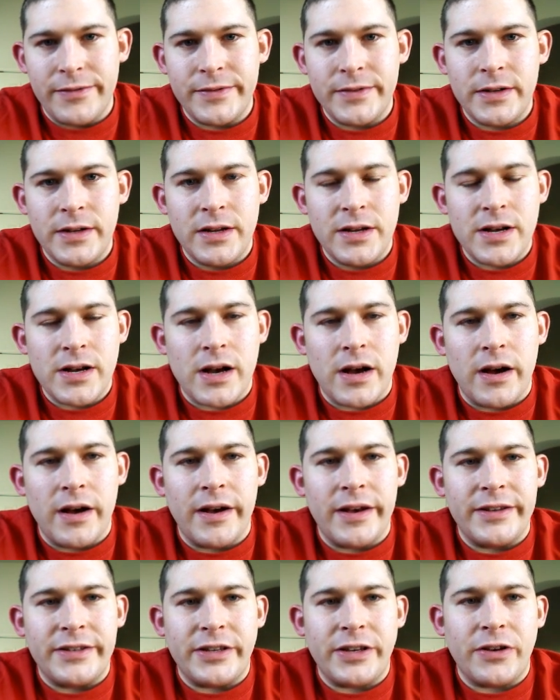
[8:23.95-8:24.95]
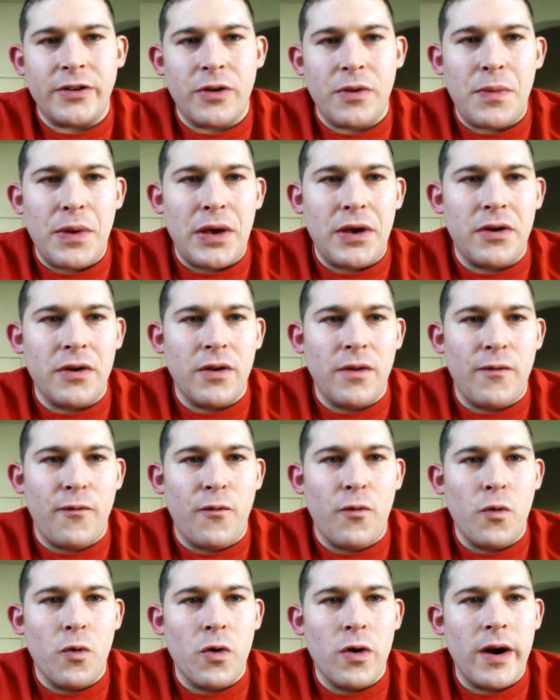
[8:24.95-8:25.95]
Is it going to be good for
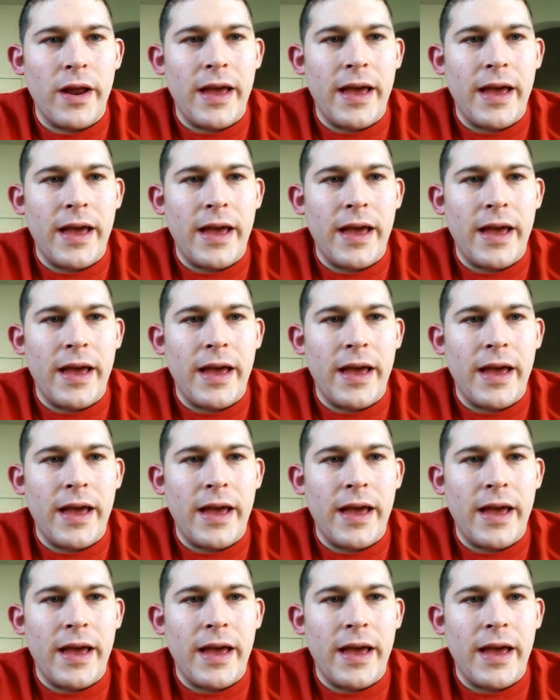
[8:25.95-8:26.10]
a